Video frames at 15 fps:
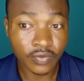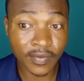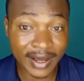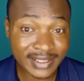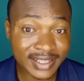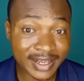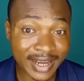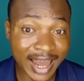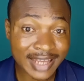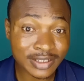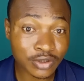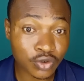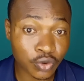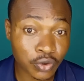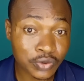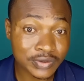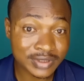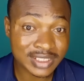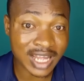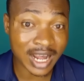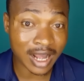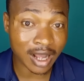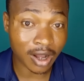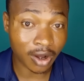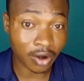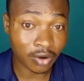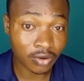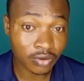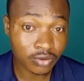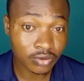when the land cools
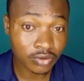down,